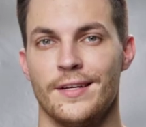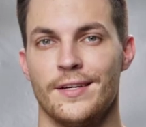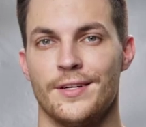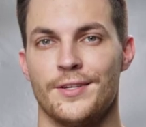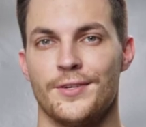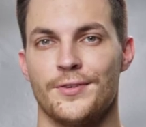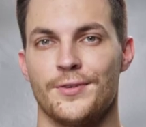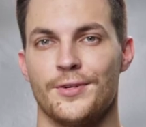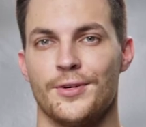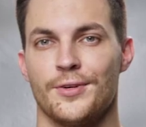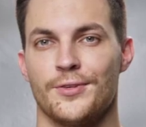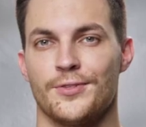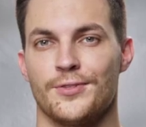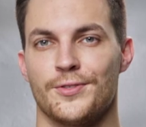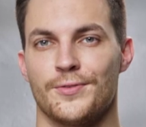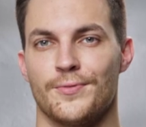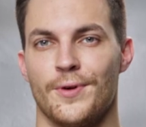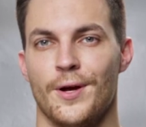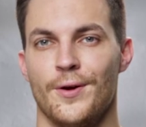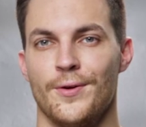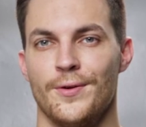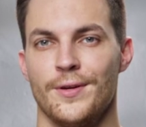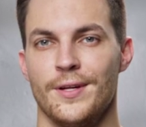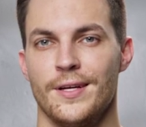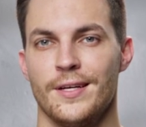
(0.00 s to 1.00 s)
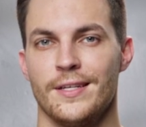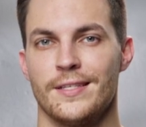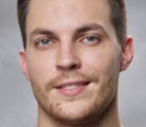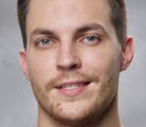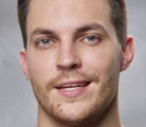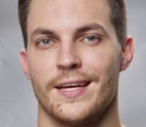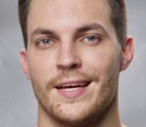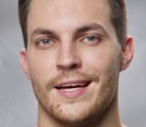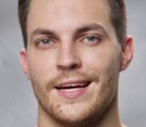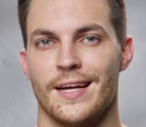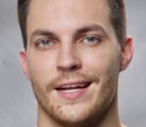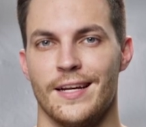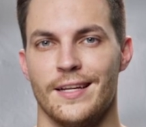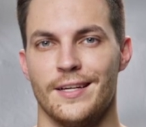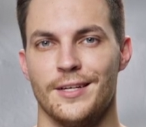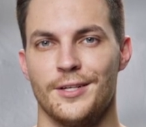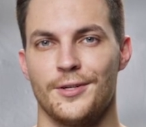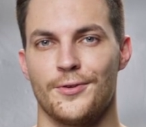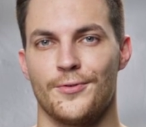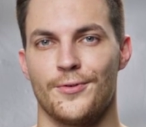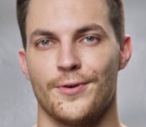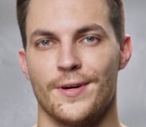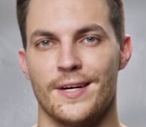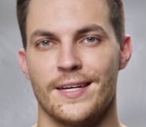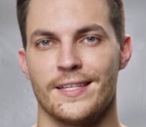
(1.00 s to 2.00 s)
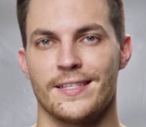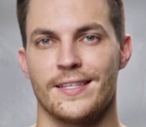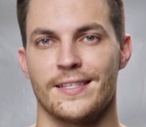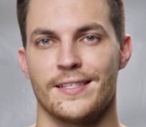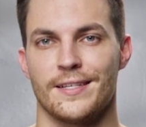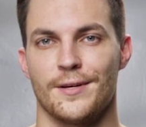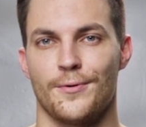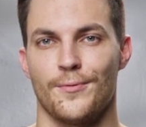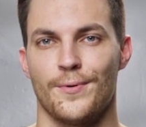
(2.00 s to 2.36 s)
into your surroundings, litt raises